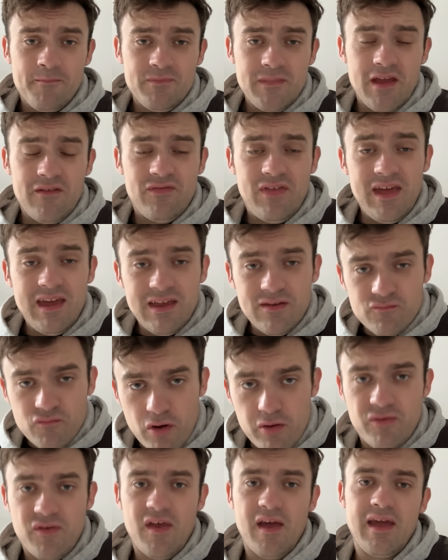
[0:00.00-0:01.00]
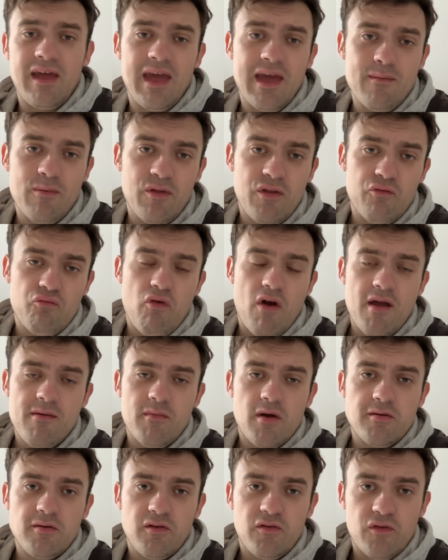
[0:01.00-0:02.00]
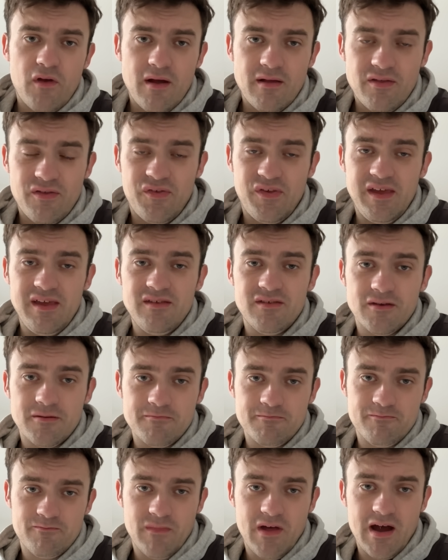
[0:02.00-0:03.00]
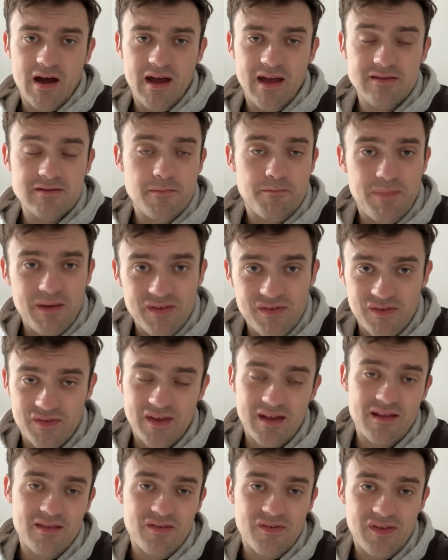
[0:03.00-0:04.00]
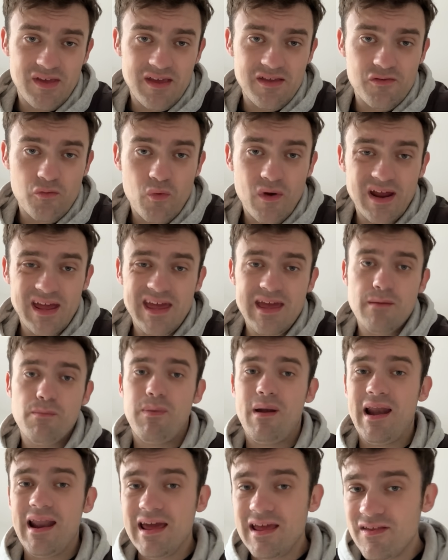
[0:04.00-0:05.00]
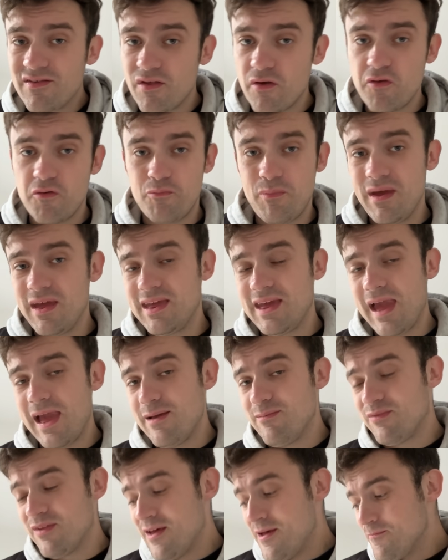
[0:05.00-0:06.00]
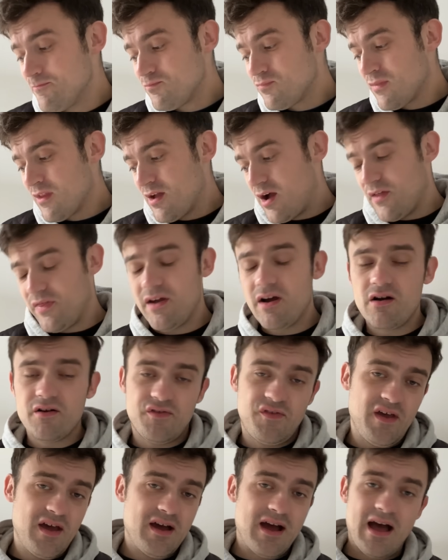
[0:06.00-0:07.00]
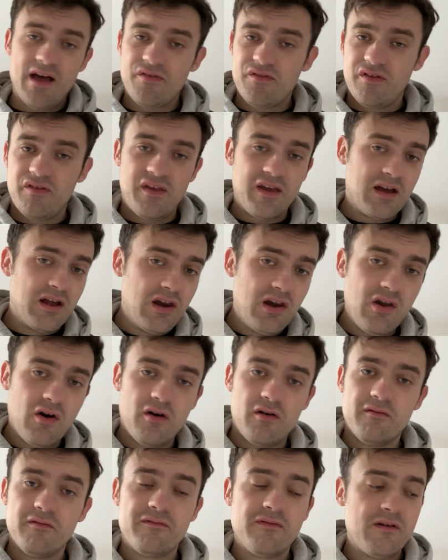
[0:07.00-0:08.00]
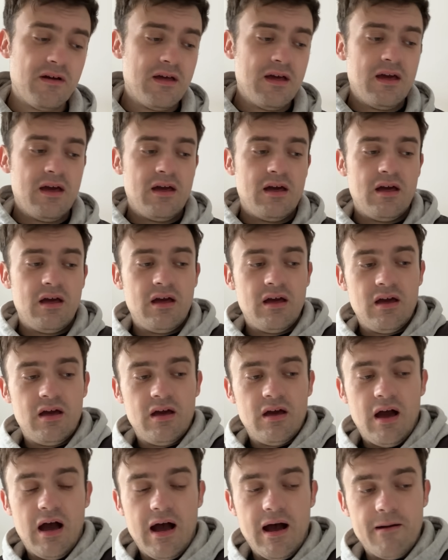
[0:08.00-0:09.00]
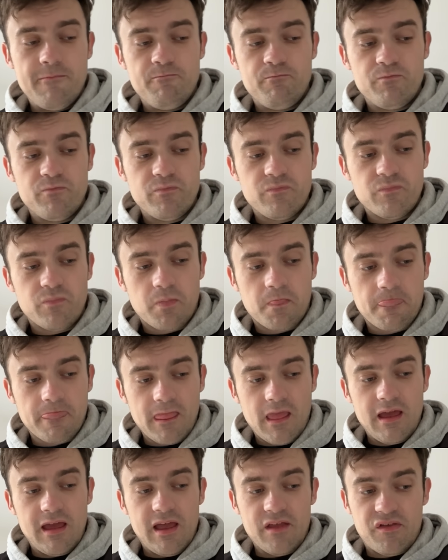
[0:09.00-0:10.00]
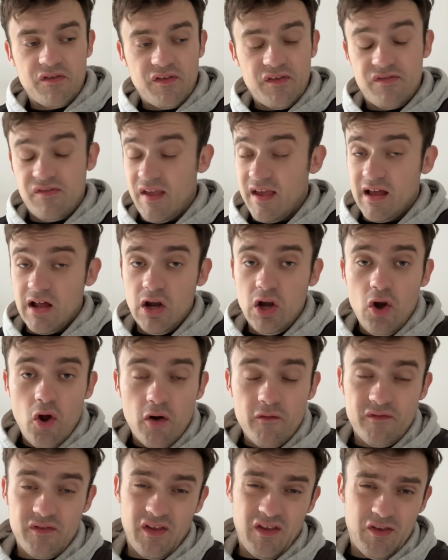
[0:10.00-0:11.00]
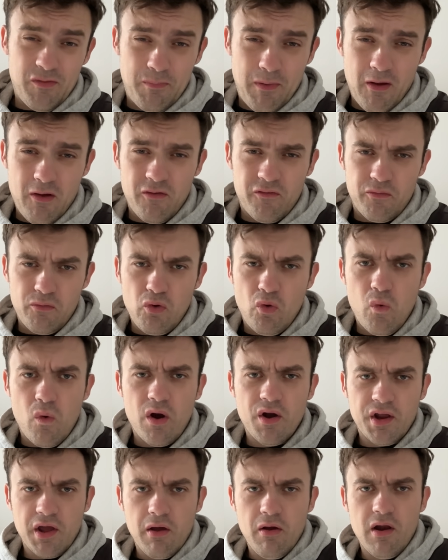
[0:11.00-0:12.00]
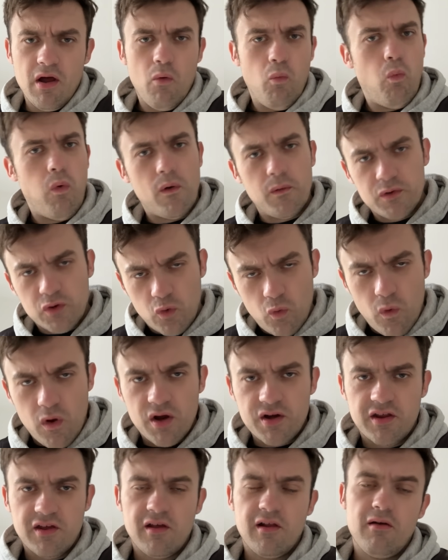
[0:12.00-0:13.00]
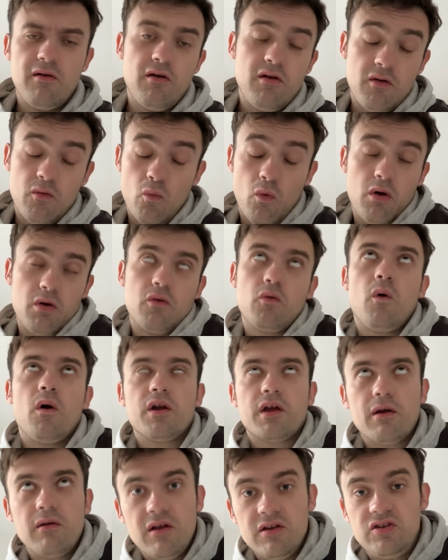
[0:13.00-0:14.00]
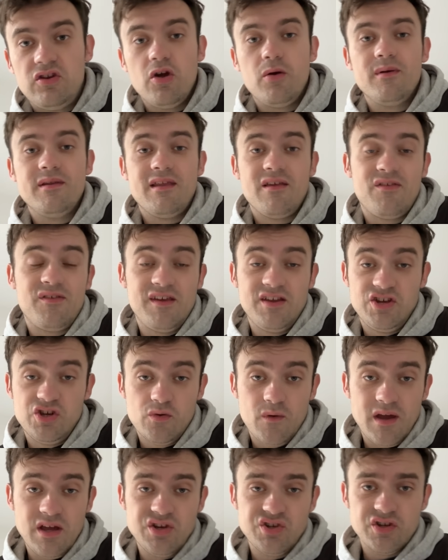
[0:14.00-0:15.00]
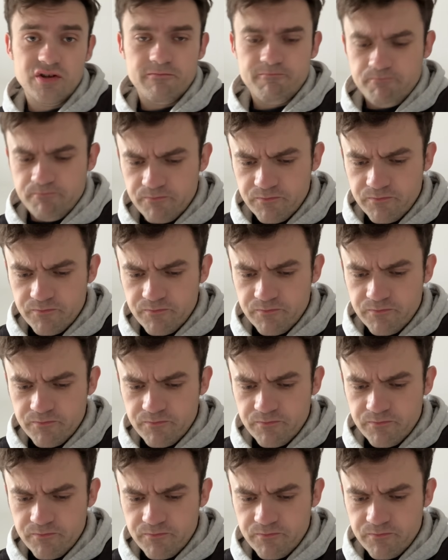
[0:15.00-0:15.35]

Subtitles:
If they can rotate him at the right moments throughout the season, in the business end of the season, where he plays those big games, I think Arteta has to take a lot of... his experience from Guardiola. What would Guardiola do in this situation?